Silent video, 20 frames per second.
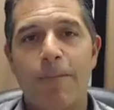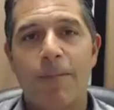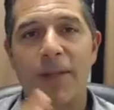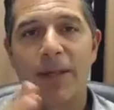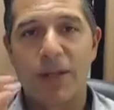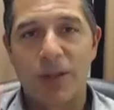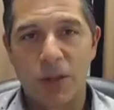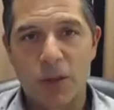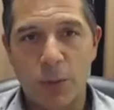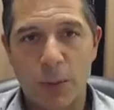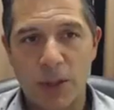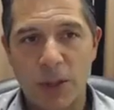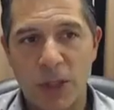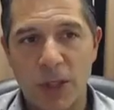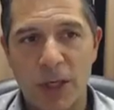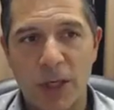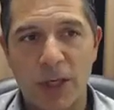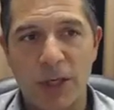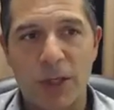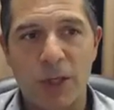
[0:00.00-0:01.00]
This is what you're
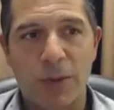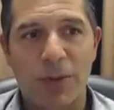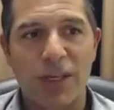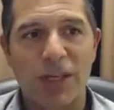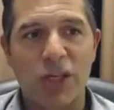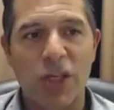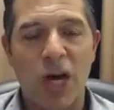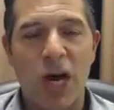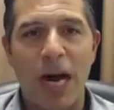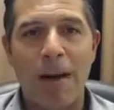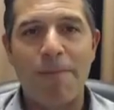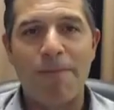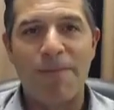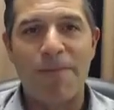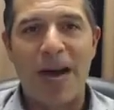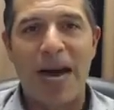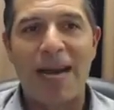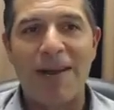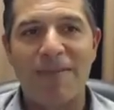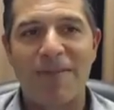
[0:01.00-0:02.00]
going to do. The top
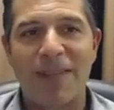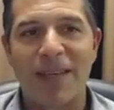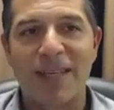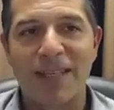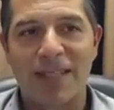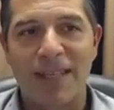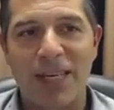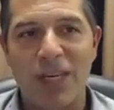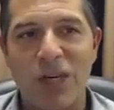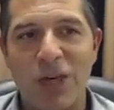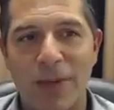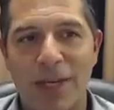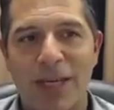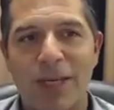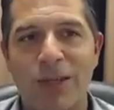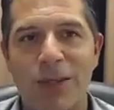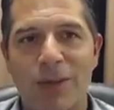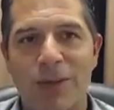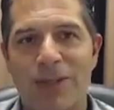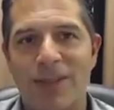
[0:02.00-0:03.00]
5 things that you
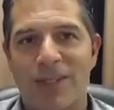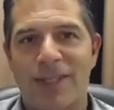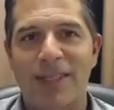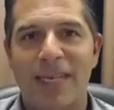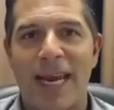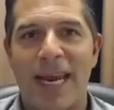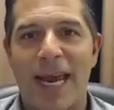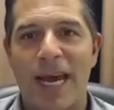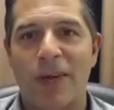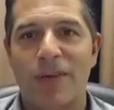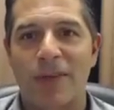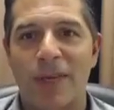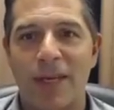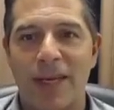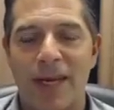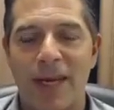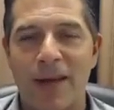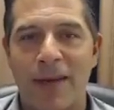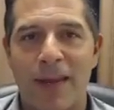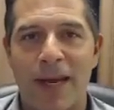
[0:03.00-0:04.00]
can do to stay
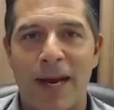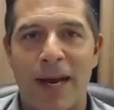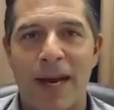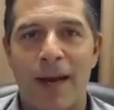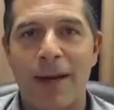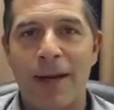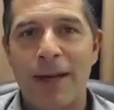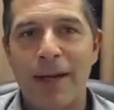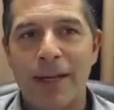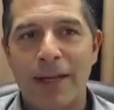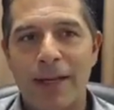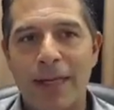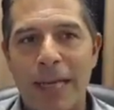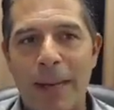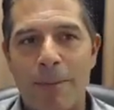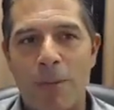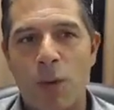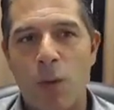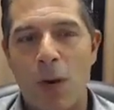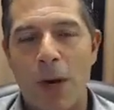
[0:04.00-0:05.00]
healthy. Here they are.
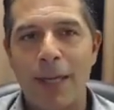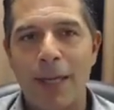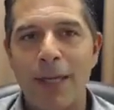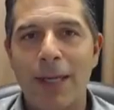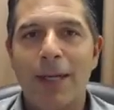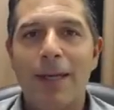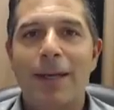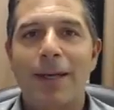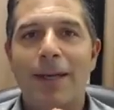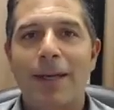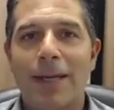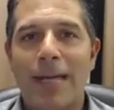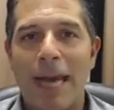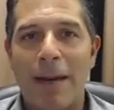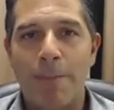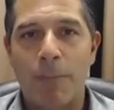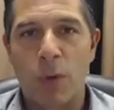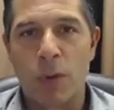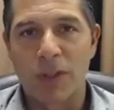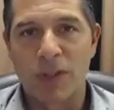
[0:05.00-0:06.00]
Number 1,
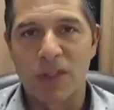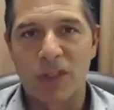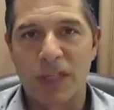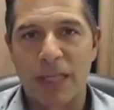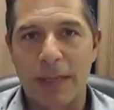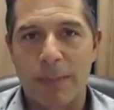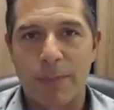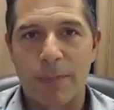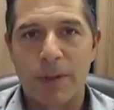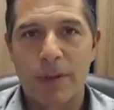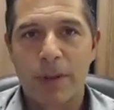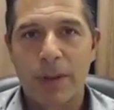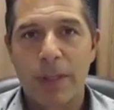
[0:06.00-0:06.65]
get more sleep.